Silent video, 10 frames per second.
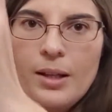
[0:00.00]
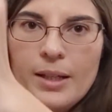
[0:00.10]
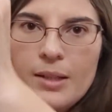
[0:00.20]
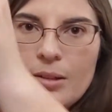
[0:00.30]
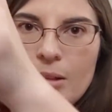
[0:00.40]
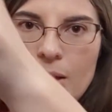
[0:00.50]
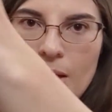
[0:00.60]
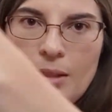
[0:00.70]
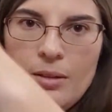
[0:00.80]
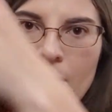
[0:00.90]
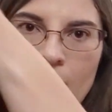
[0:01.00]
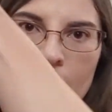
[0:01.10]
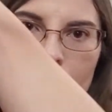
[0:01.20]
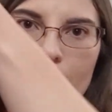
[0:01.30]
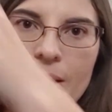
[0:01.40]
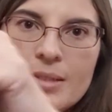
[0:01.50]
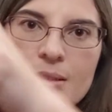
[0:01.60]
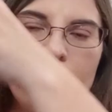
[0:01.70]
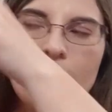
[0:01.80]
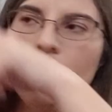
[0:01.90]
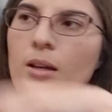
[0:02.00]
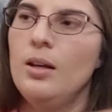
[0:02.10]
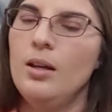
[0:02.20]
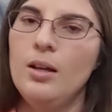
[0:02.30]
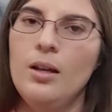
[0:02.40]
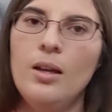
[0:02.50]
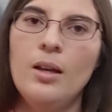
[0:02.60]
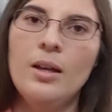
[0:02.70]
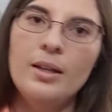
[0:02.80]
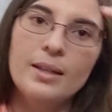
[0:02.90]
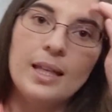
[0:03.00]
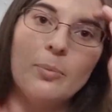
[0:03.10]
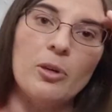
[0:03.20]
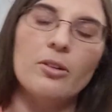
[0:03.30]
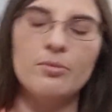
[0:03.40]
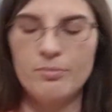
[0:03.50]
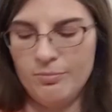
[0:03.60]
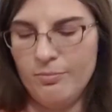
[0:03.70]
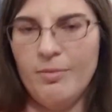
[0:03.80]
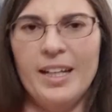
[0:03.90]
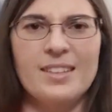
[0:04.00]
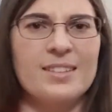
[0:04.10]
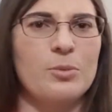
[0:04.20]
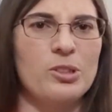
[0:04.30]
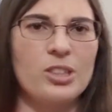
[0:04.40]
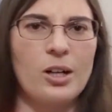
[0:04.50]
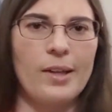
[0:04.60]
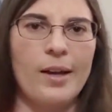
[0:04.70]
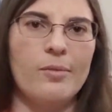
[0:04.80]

a little wrist keeper, I guess is what you call that.